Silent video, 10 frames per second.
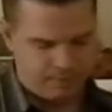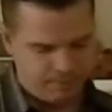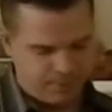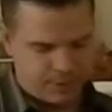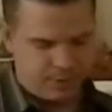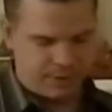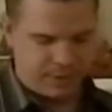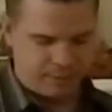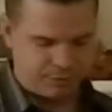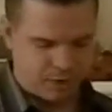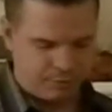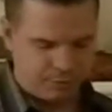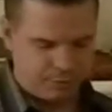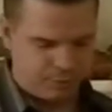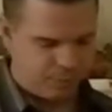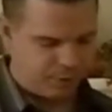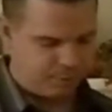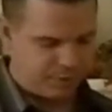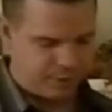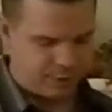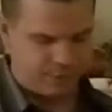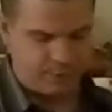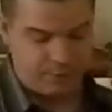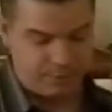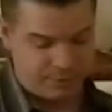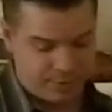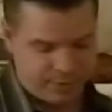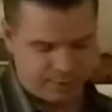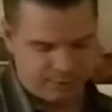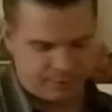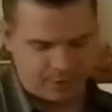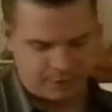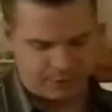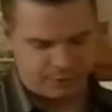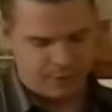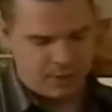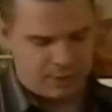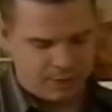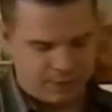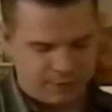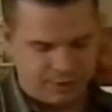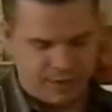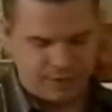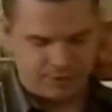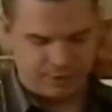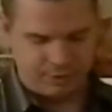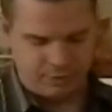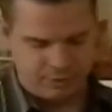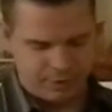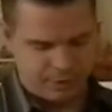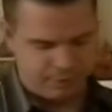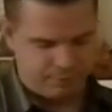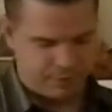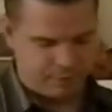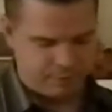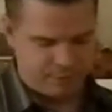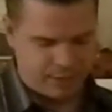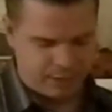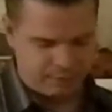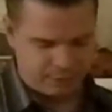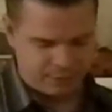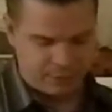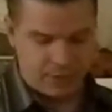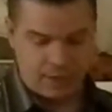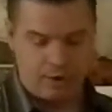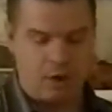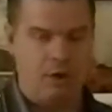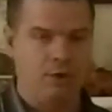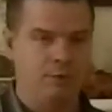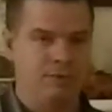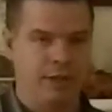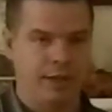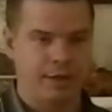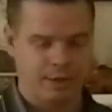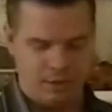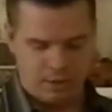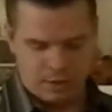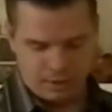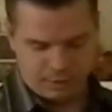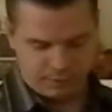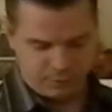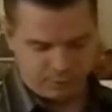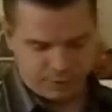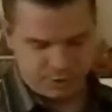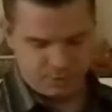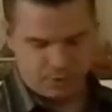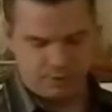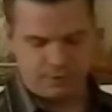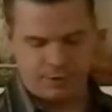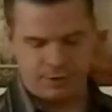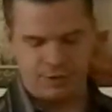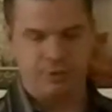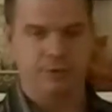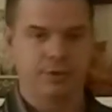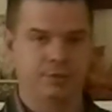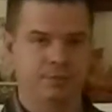Video games often reward players for stimulating violence, thus enhancing the learning of violent behaviors in all who play. Is this what you want for your children?